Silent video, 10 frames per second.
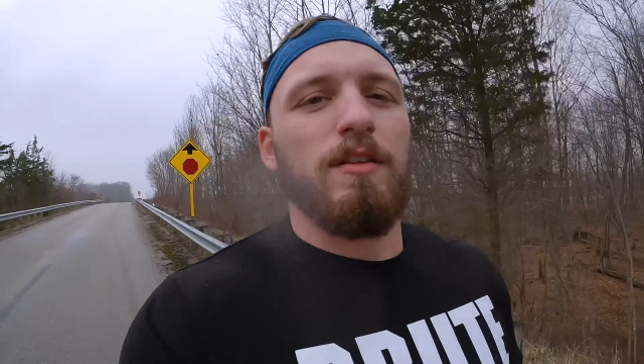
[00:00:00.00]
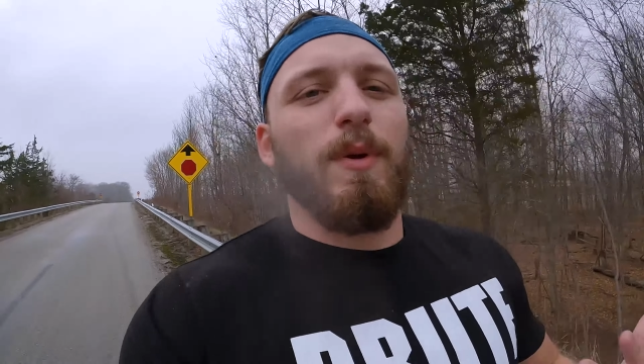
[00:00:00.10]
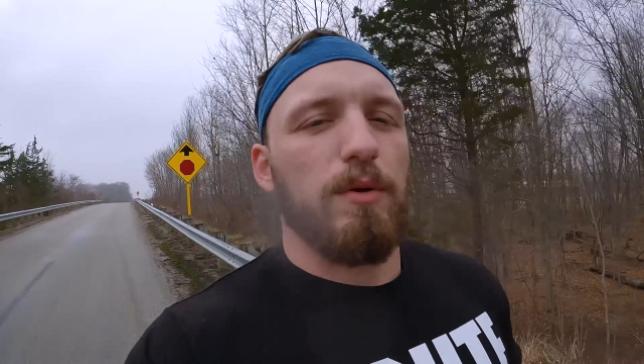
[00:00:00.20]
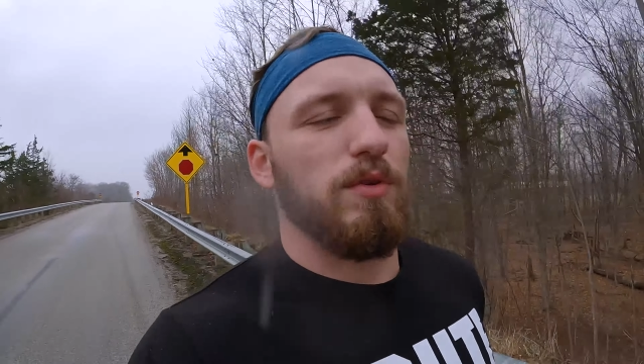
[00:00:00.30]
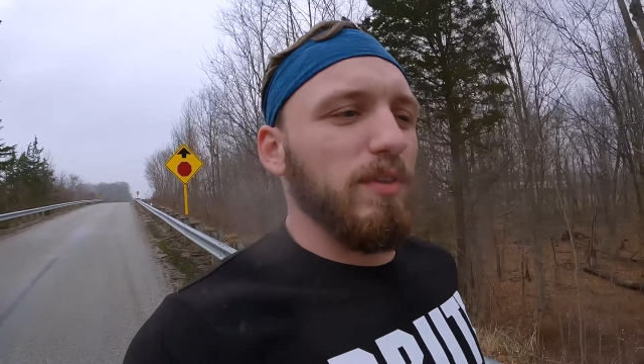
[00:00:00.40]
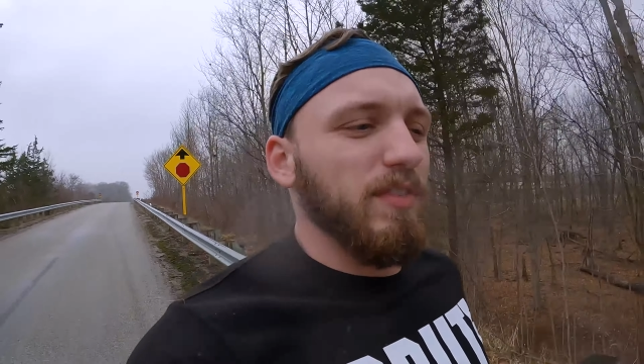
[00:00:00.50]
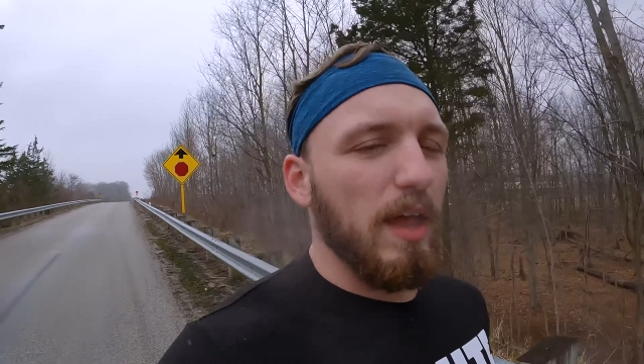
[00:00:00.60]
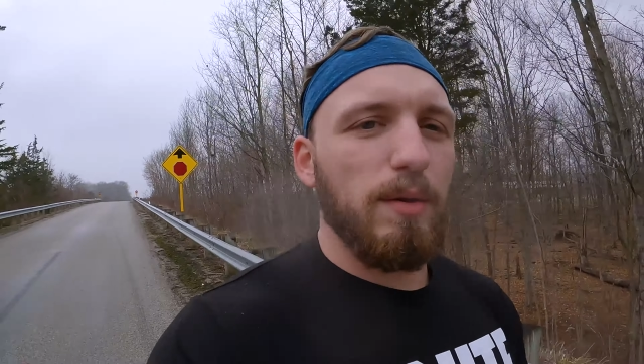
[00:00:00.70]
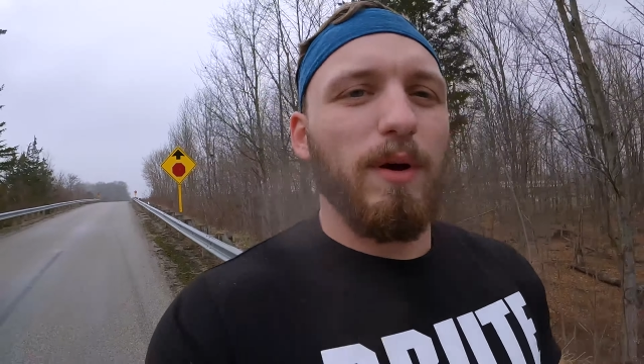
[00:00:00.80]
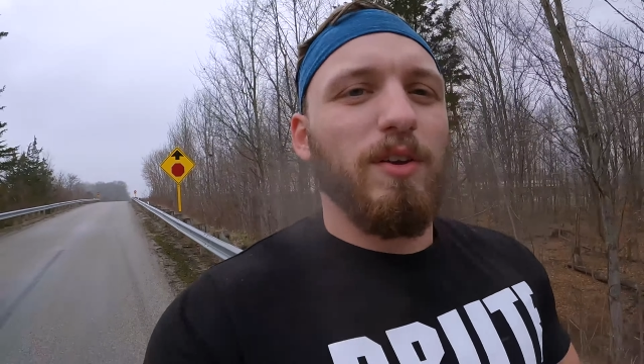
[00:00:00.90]
to be able to do the
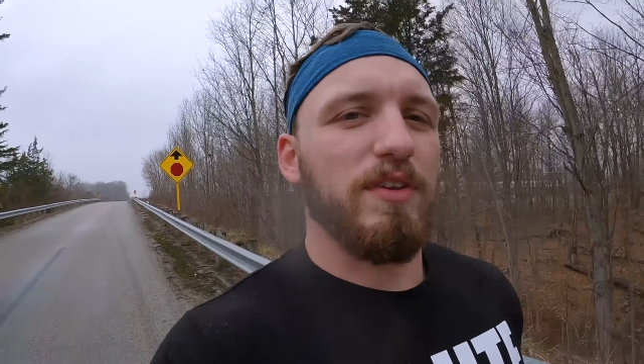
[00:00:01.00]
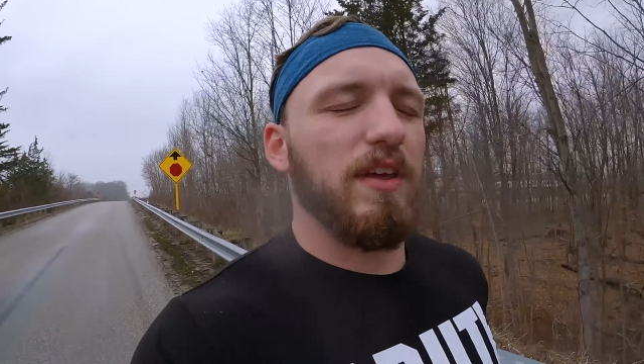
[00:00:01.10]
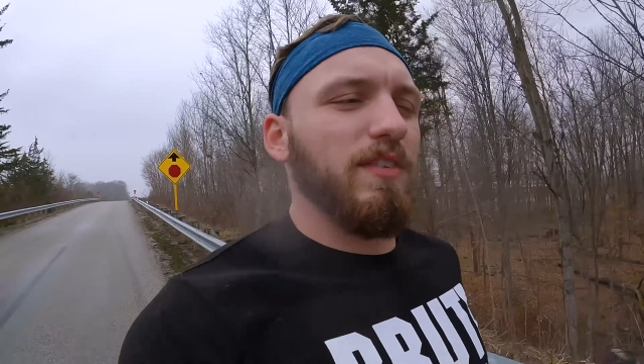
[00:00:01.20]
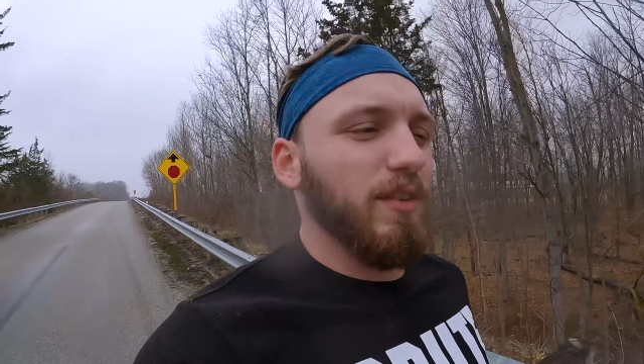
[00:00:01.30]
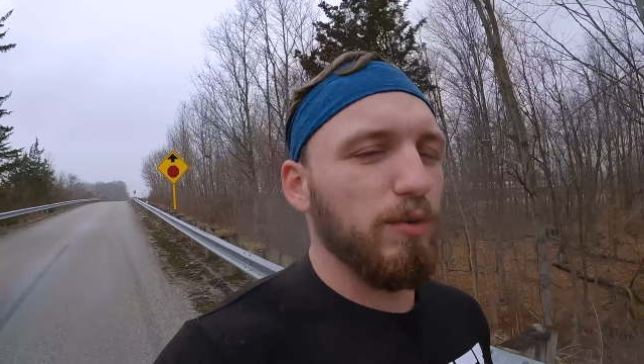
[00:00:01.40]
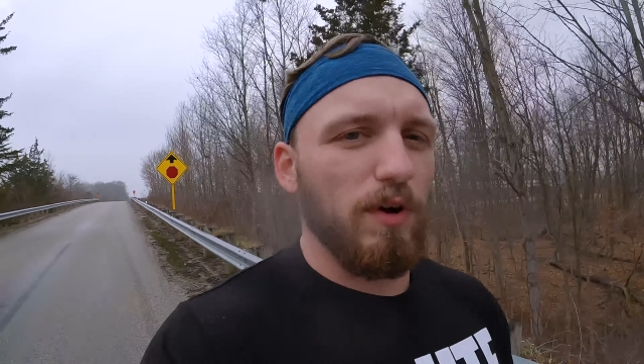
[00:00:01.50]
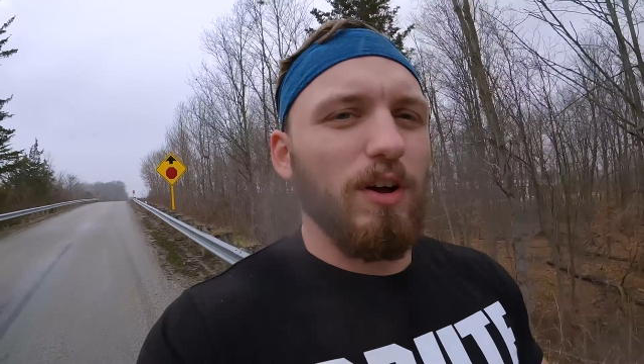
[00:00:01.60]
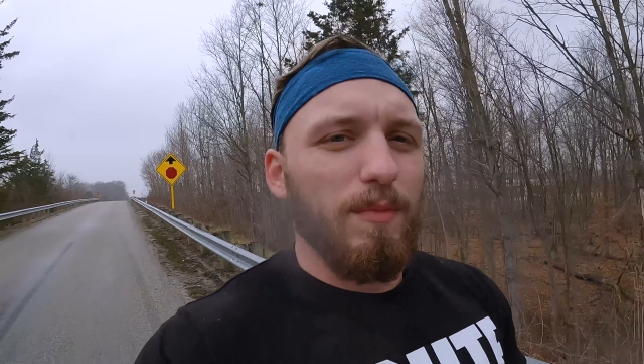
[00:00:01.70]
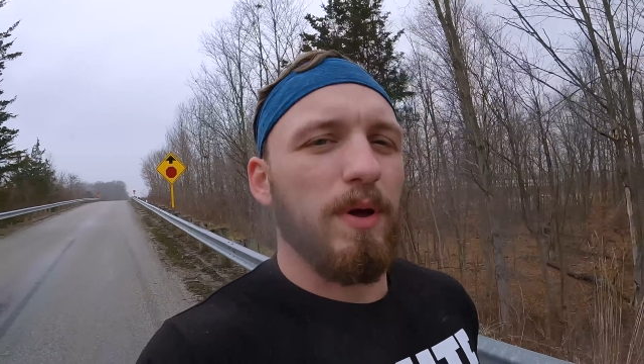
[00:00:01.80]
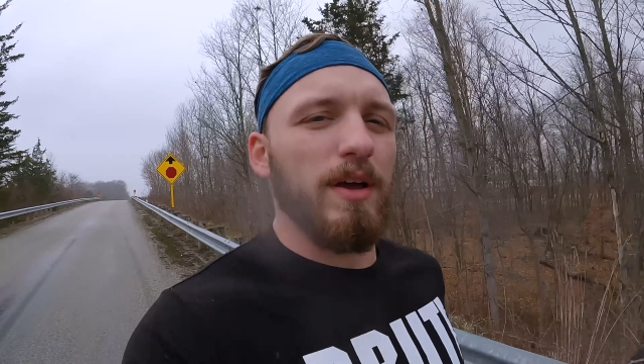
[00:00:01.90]
same amount of intensity or
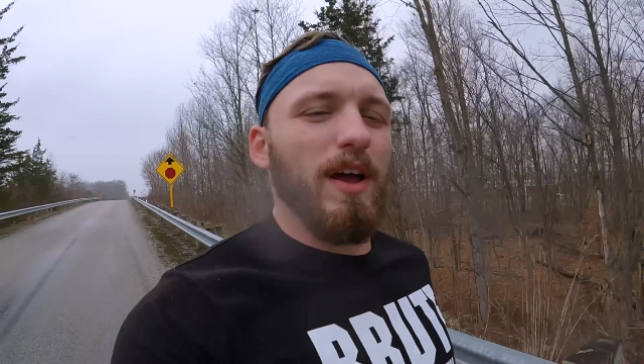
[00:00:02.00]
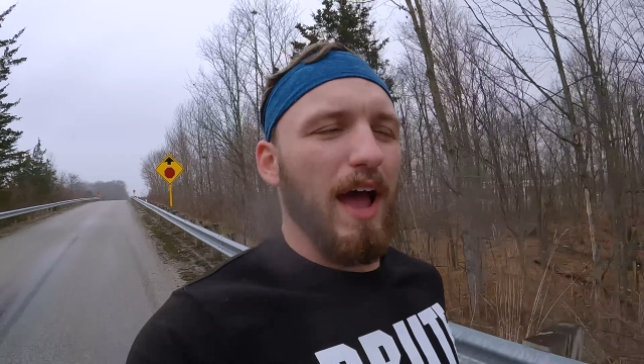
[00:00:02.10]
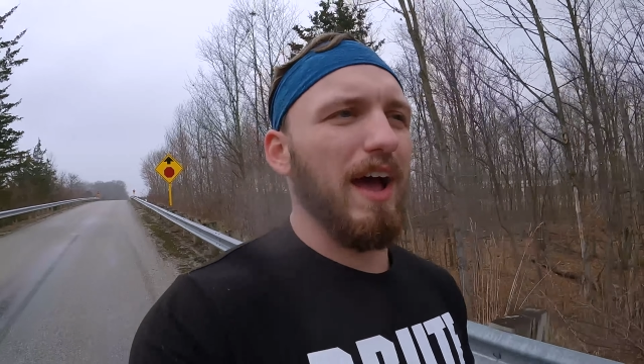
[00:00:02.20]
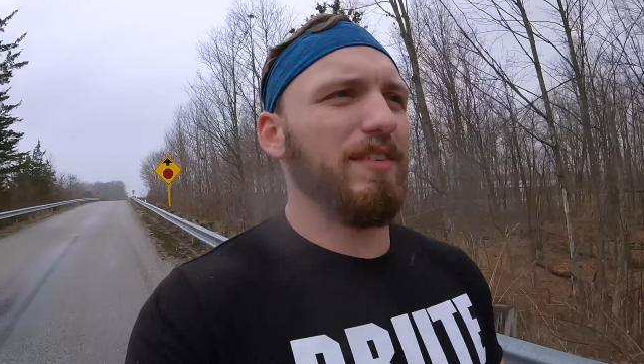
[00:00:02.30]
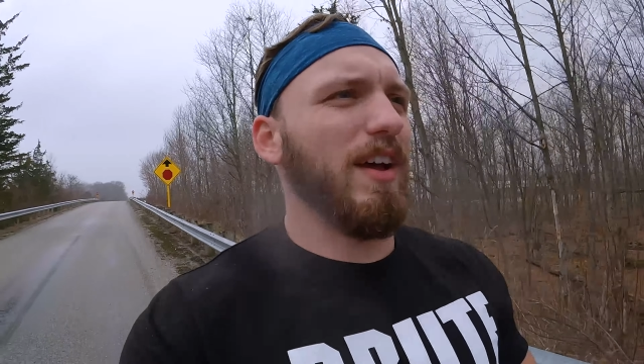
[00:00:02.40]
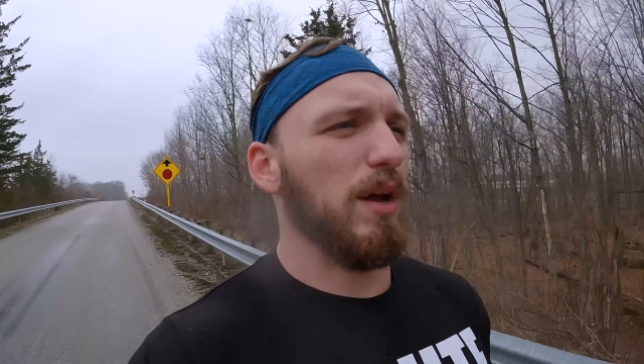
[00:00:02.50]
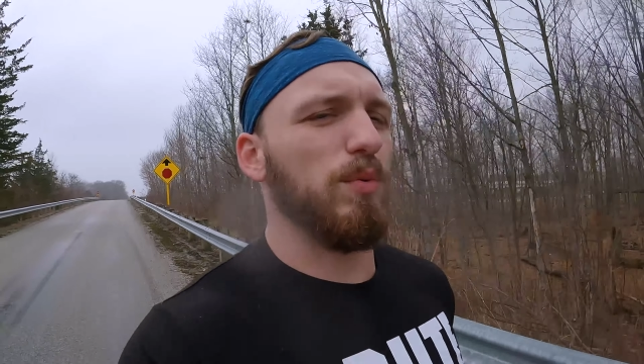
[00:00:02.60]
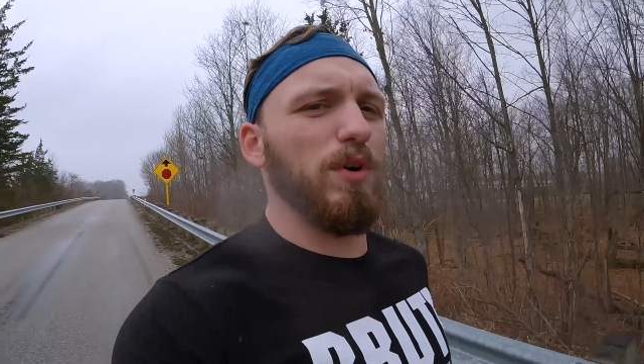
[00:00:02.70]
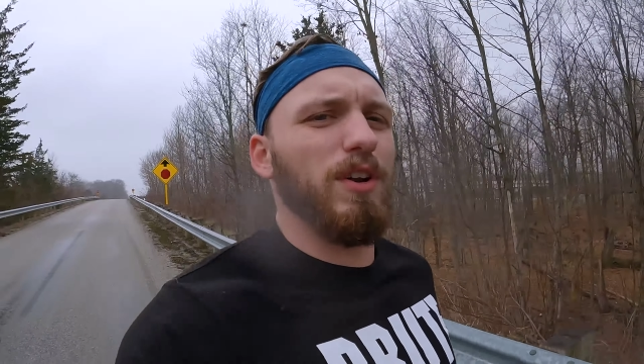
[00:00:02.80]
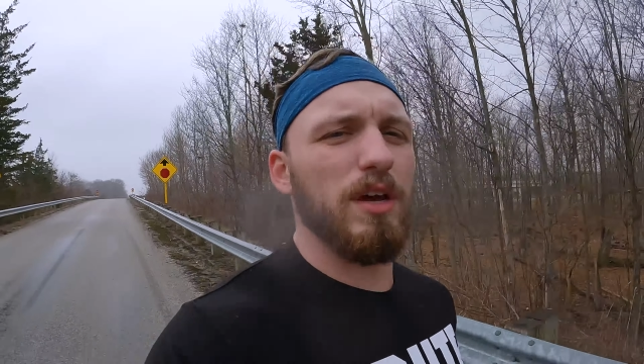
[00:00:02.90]
volume as
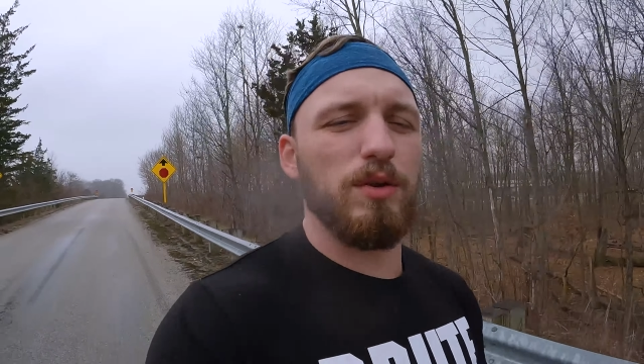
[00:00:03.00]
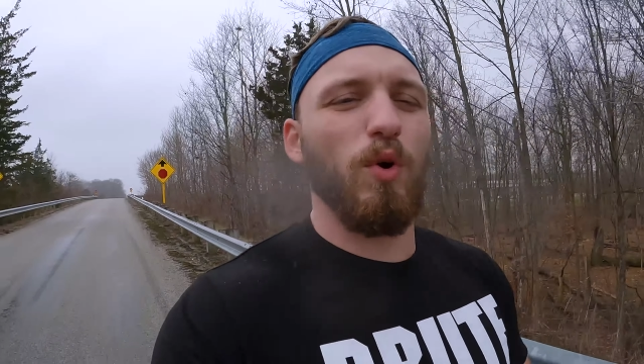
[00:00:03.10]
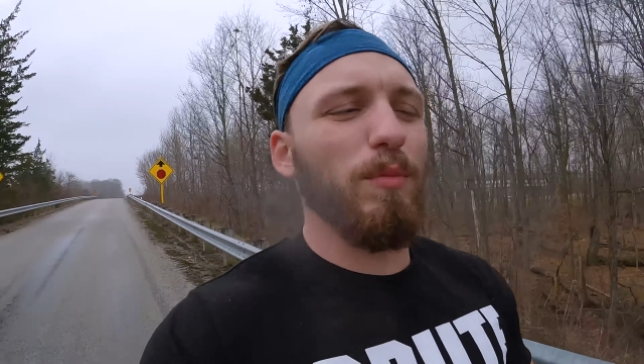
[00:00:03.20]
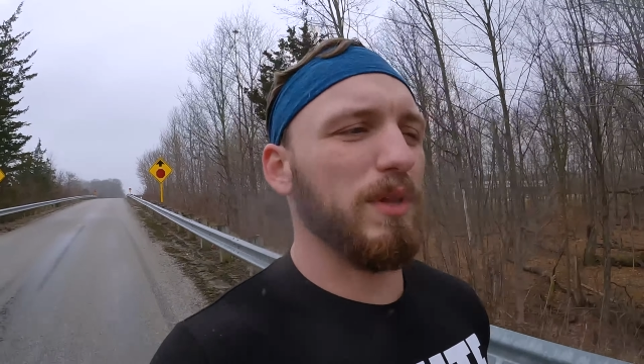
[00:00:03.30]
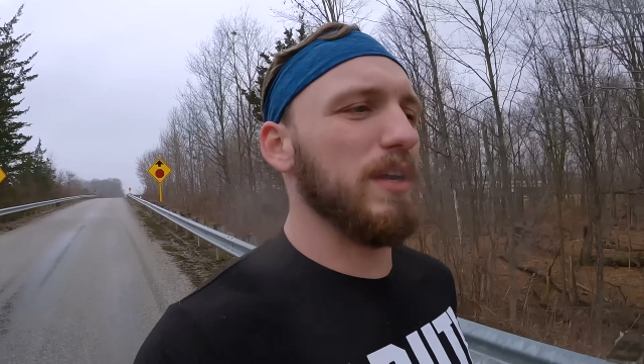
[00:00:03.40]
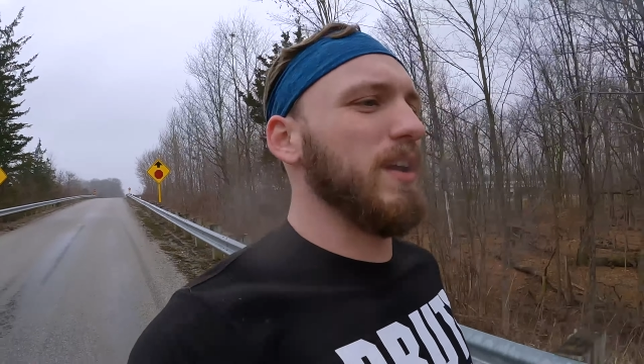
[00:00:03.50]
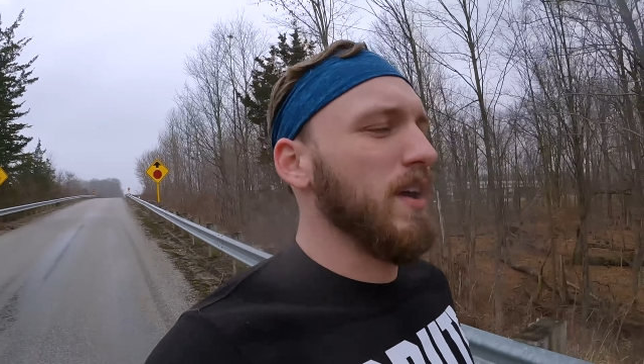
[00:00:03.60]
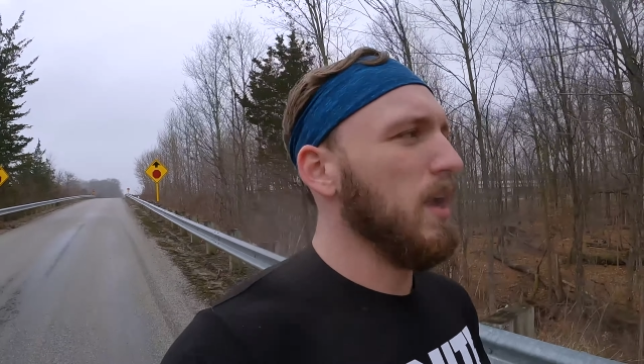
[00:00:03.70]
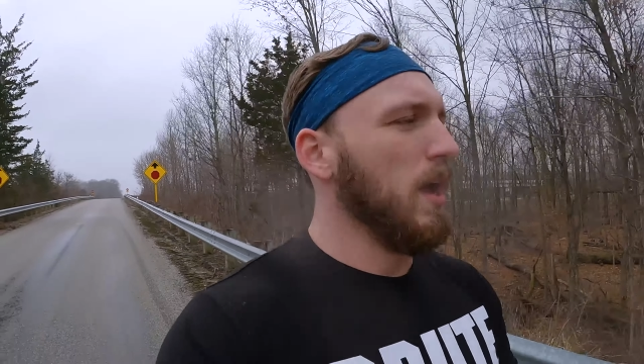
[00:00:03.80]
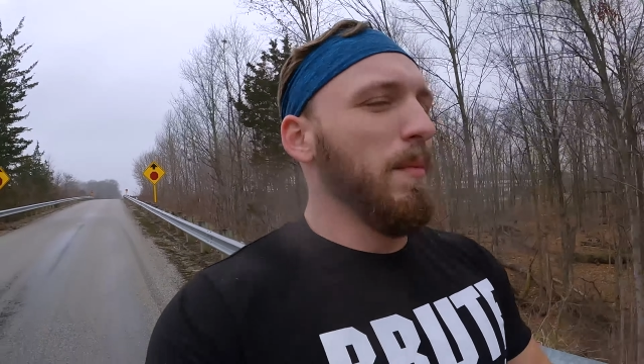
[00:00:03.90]
I would normally
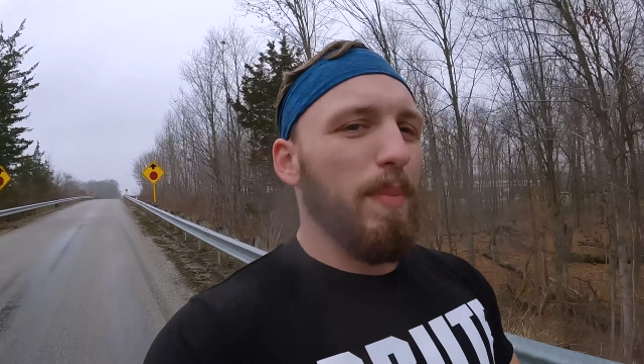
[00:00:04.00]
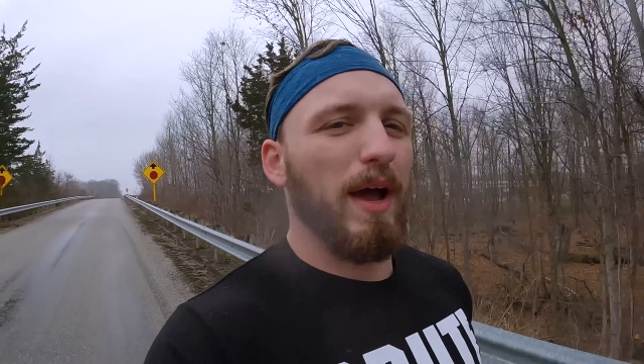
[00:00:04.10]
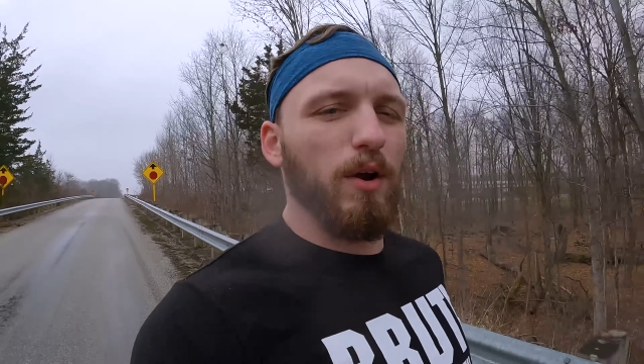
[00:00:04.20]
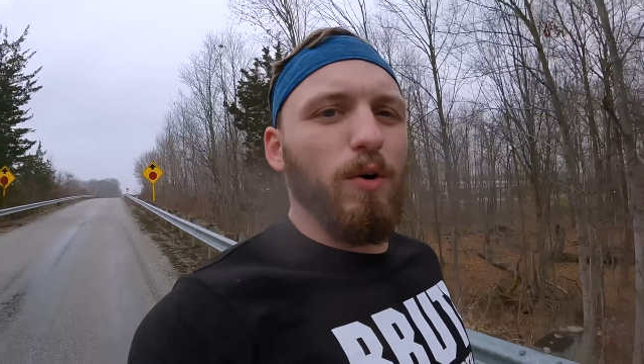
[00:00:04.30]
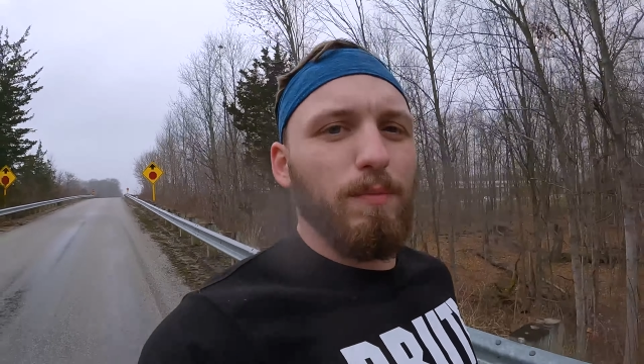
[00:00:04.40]
back